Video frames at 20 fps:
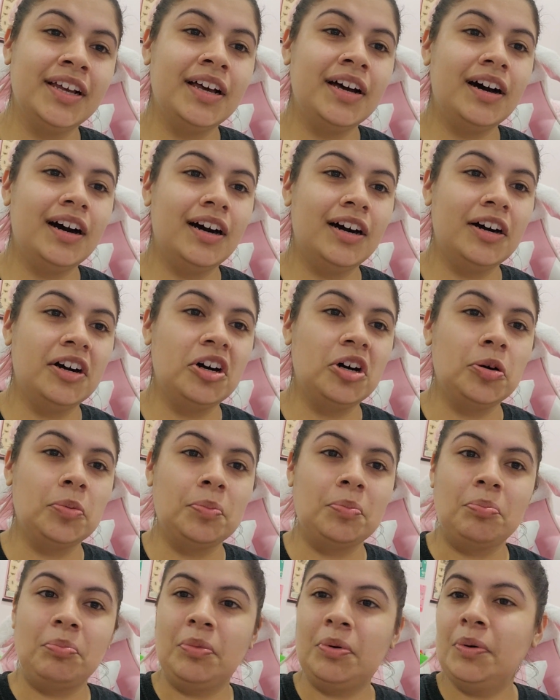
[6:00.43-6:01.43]
I
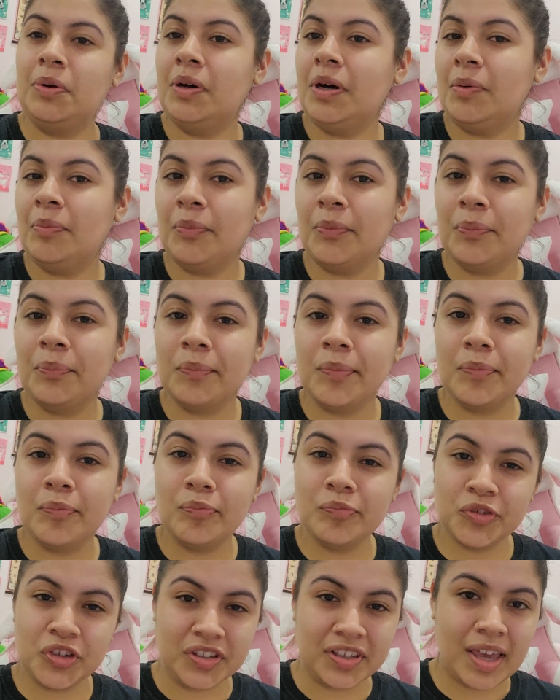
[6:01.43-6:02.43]

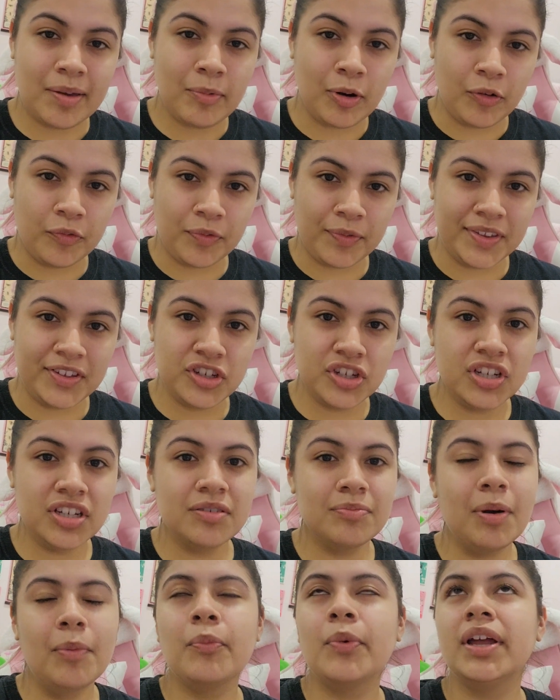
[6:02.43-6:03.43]
just came home from the
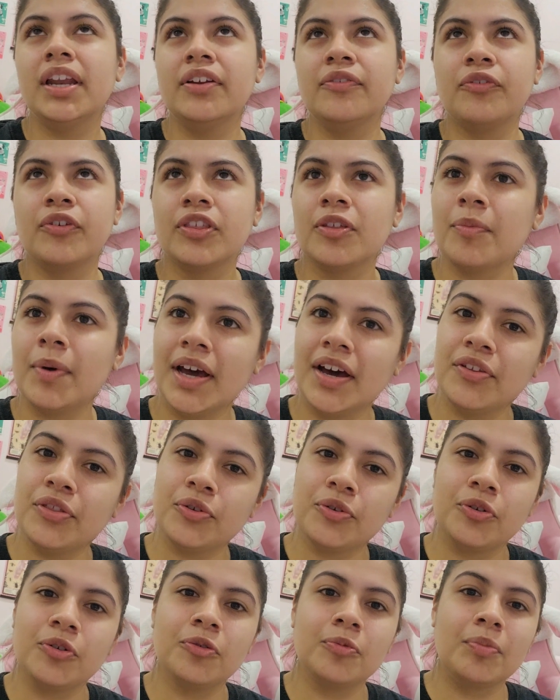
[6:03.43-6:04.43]
gym. I'm waiting for the
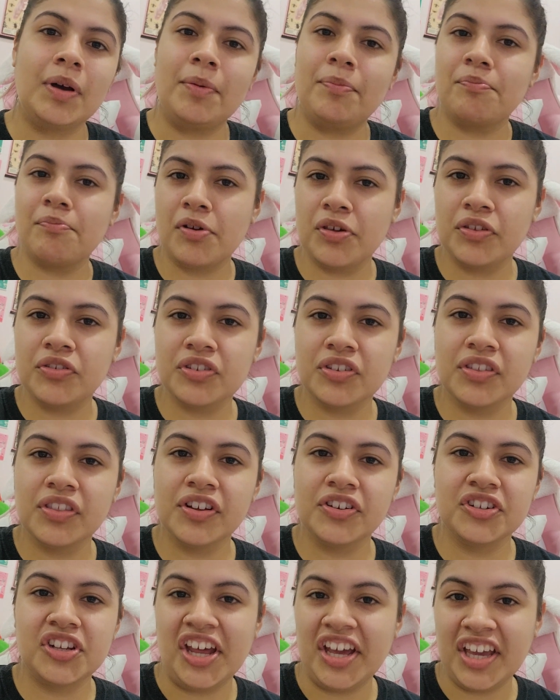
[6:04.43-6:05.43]
bathroom. My brother's in
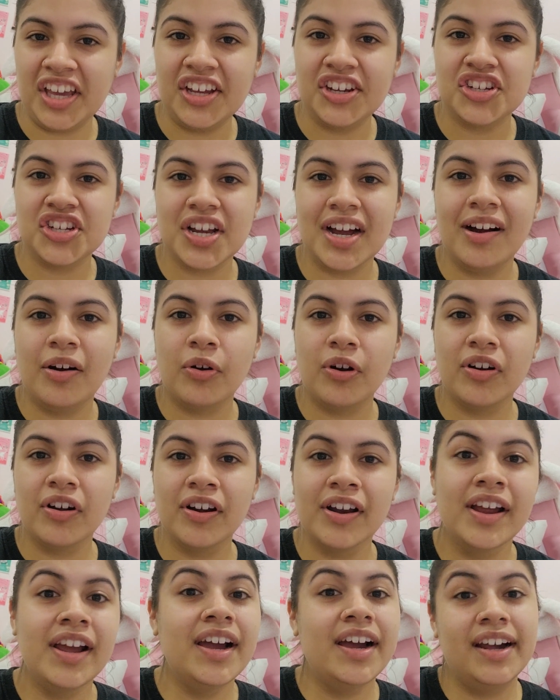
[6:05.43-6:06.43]
there taking a shower,
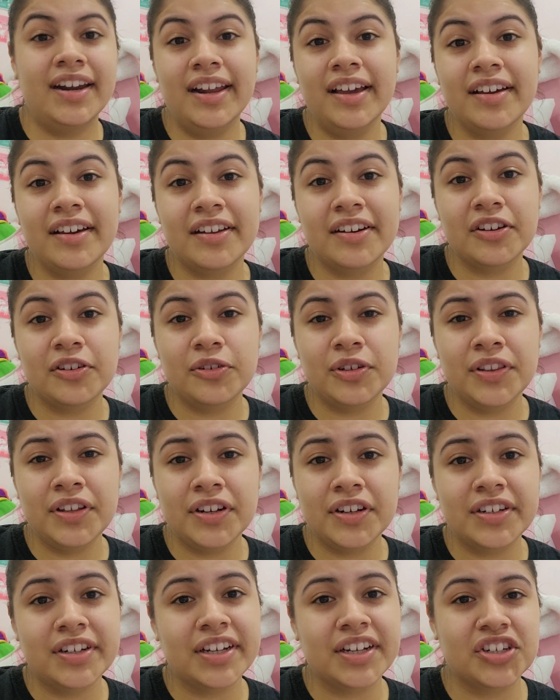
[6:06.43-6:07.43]
and I gotta go in
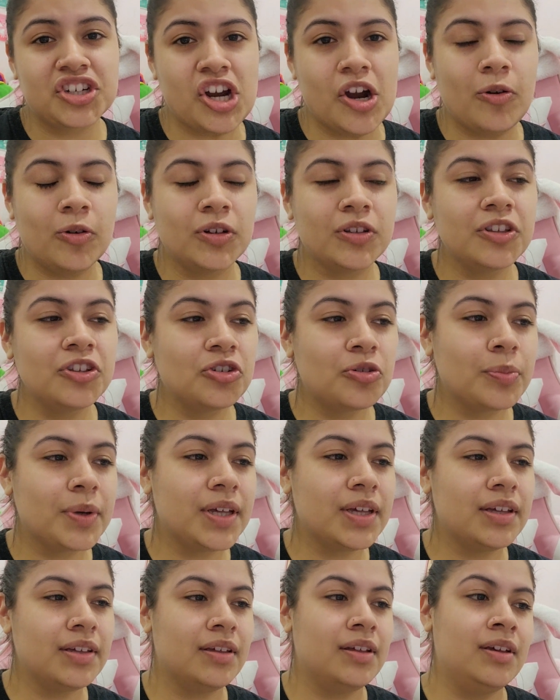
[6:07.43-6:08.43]
there and take a shower in a little
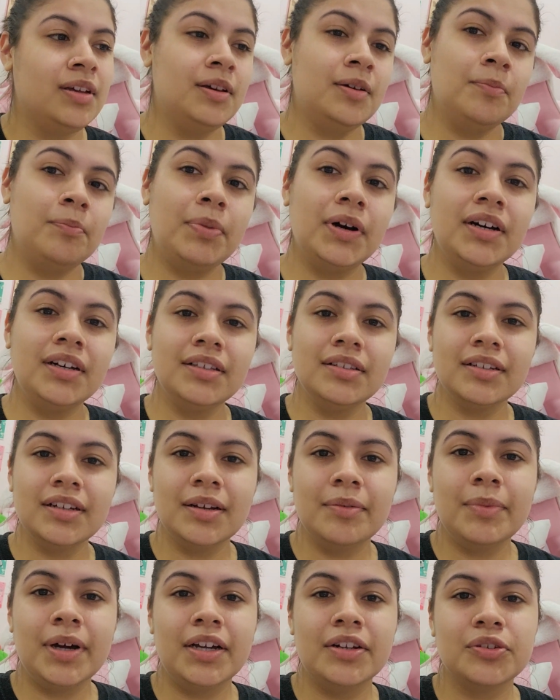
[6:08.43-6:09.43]
bit. But I
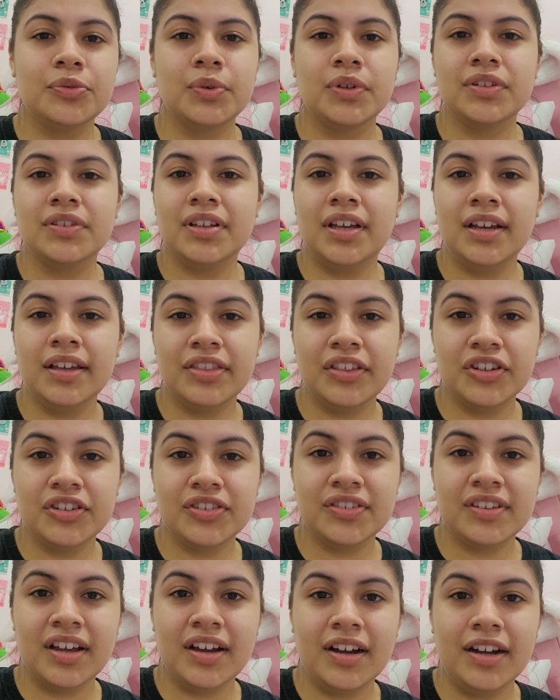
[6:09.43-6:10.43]
might as well take this
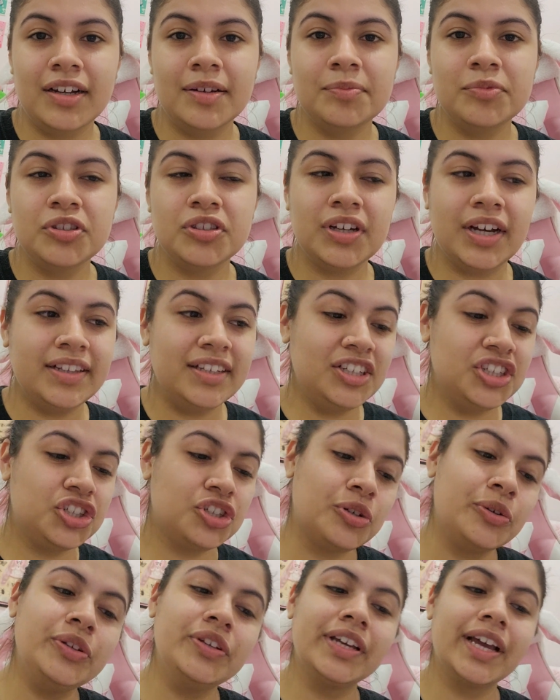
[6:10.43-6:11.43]
time to at least
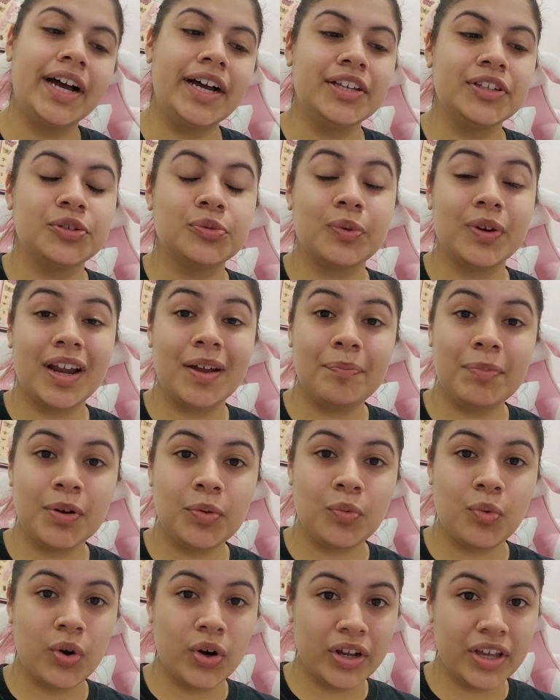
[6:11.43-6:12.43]
show you guys what I've been
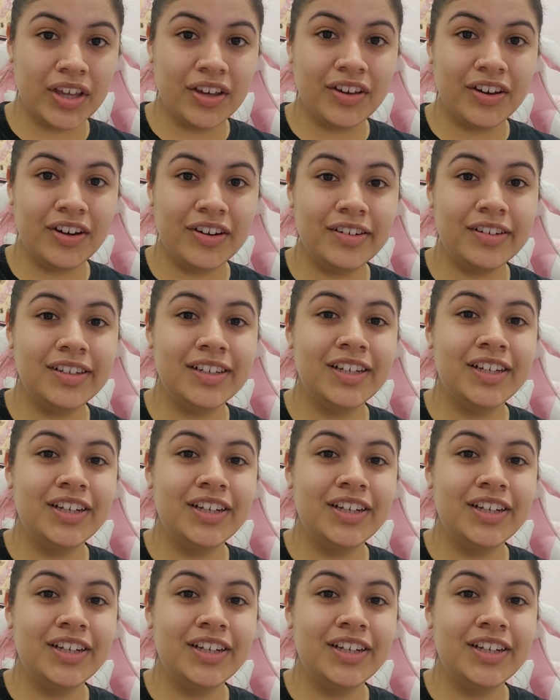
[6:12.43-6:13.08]
working on.